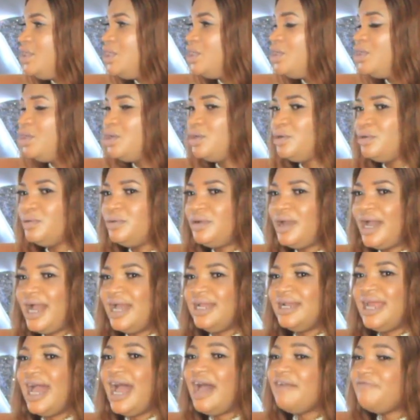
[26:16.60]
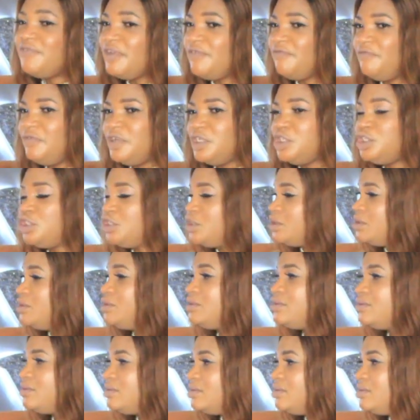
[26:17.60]
you know, and have a vision.
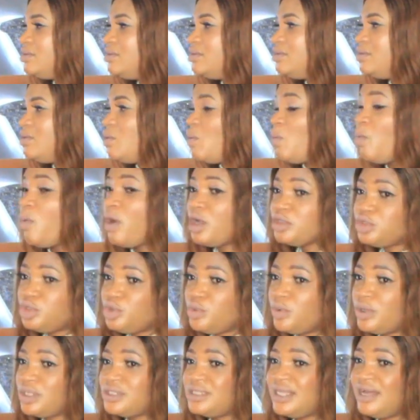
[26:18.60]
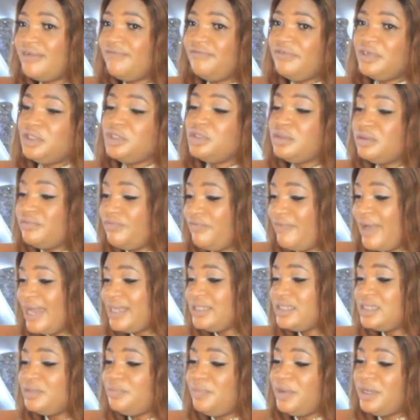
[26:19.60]
Work towards that vision.
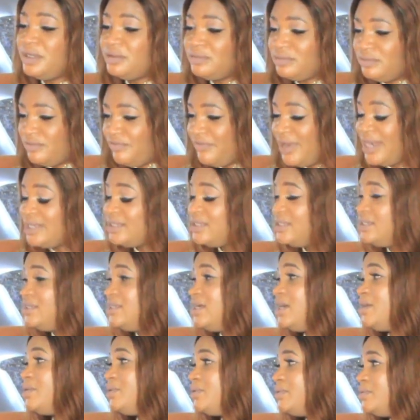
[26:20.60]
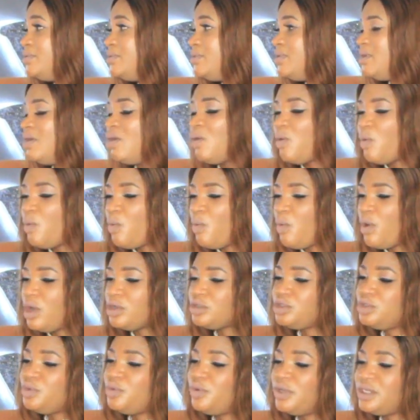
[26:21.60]
Write it down.
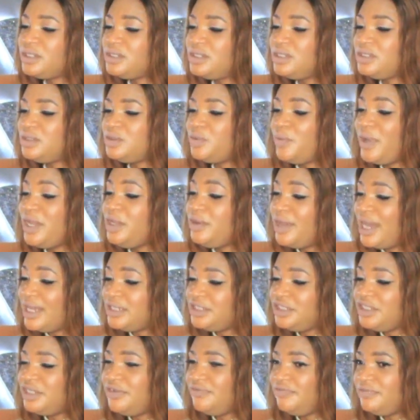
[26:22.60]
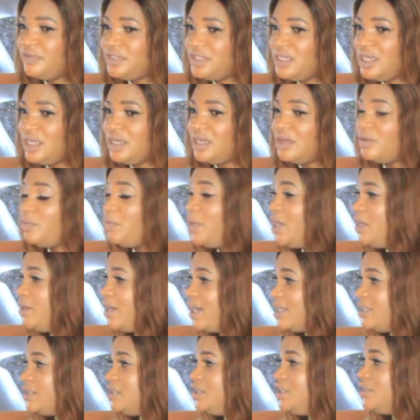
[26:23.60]
Work towards it. When you achieve, tick. When
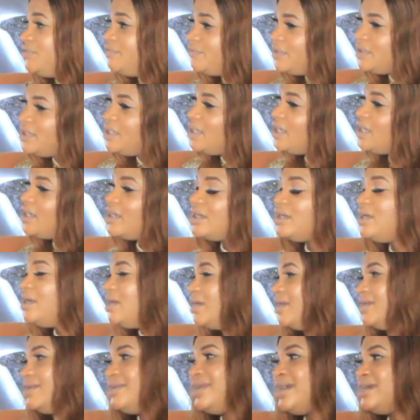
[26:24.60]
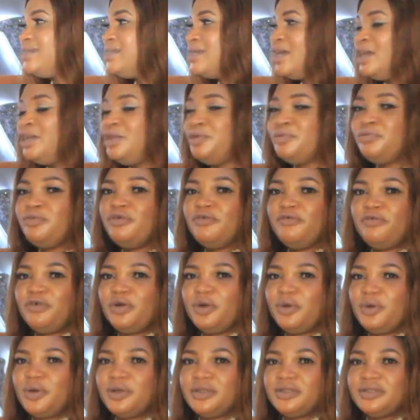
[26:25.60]
you achieve, tick. That's how you move
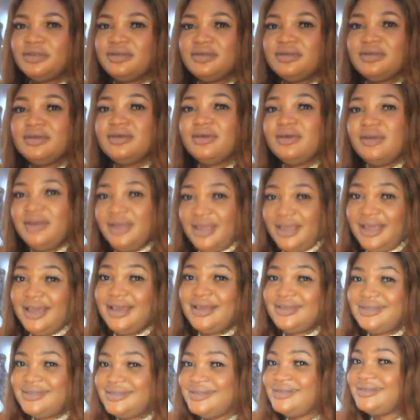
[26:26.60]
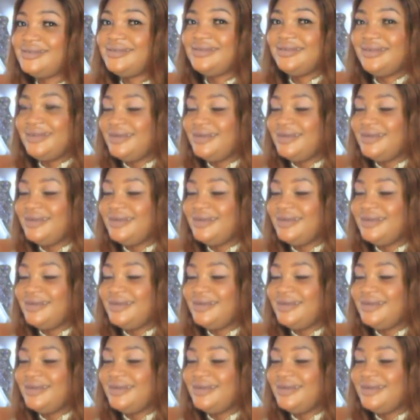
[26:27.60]
forward. Yes.